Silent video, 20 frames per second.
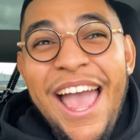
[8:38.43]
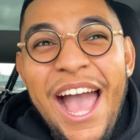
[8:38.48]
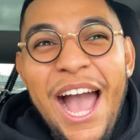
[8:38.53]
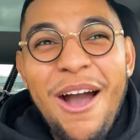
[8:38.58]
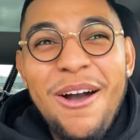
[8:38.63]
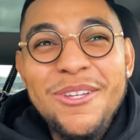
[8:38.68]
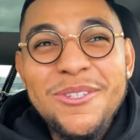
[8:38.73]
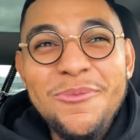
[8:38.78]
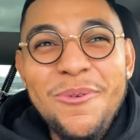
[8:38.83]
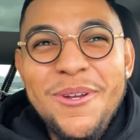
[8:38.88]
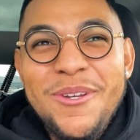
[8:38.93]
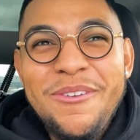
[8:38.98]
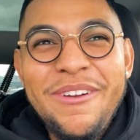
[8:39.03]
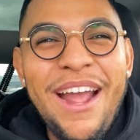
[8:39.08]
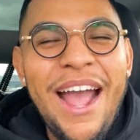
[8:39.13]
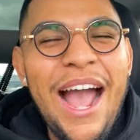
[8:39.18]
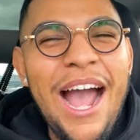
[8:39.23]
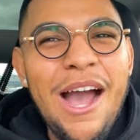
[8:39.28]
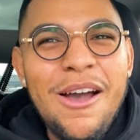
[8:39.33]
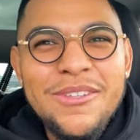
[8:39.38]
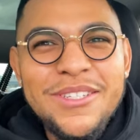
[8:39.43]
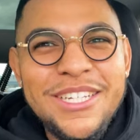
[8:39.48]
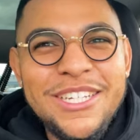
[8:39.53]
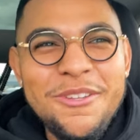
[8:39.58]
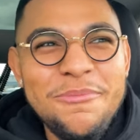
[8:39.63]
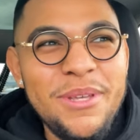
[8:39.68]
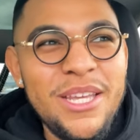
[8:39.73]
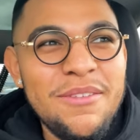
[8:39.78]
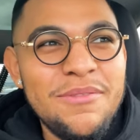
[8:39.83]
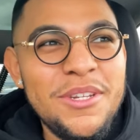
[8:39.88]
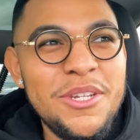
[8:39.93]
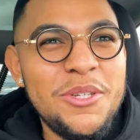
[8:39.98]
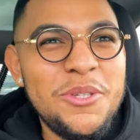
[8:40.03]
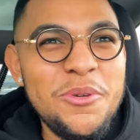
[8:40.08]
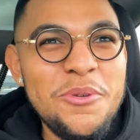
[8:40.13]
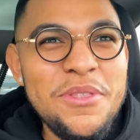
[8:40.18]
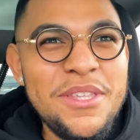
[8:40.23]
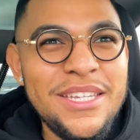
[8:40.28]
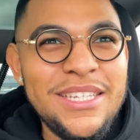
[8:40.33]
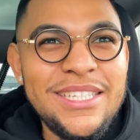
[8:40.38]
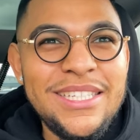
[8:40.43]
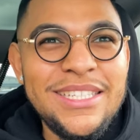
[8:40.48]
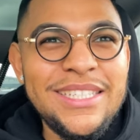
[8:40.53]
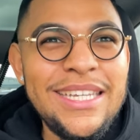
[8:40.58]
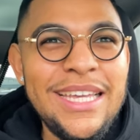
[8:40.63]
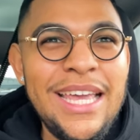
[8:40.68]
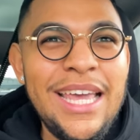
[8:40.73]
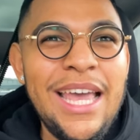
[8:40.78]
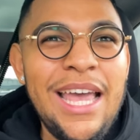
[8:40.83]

I was wondering how I was going to be able to do this.